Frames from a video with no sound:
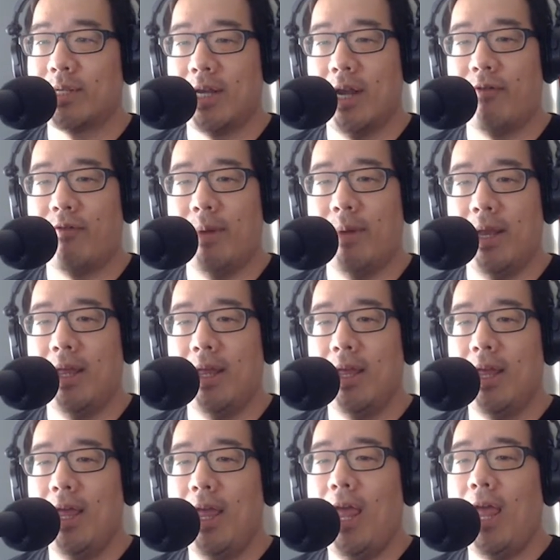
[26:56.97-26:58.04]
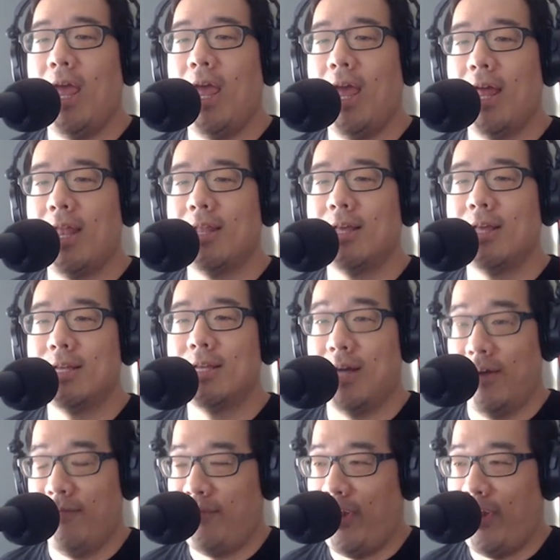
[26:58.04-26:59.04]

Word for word: Mm. government, and a